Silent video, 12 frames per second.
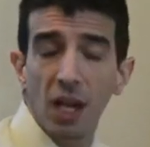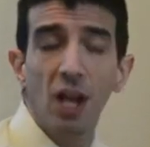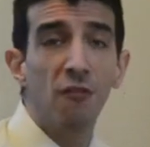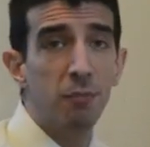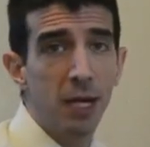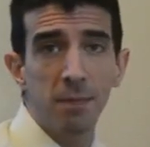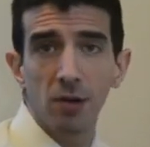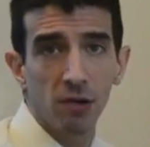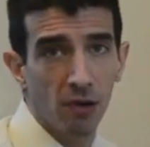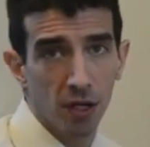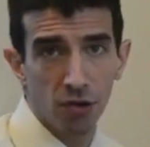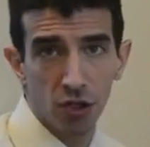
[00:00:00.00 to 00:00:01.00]
If people
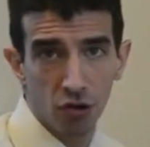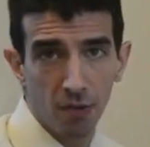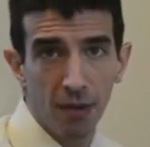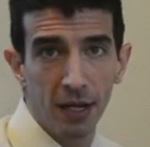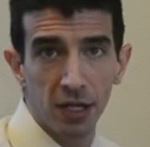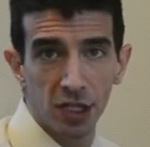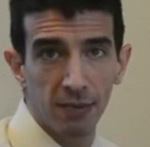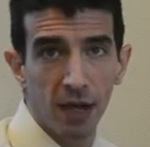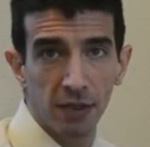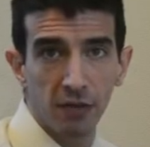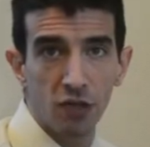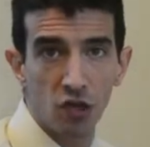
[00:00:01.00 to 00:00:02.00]
are under a tremendous
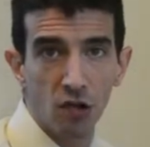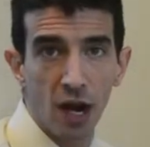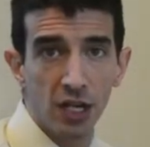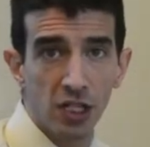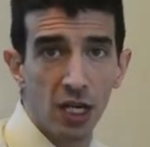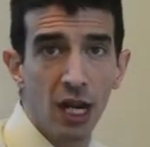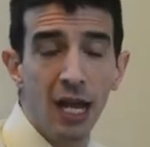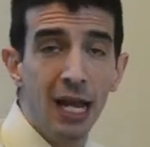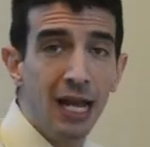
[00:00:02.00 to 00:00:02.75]
amount of stress,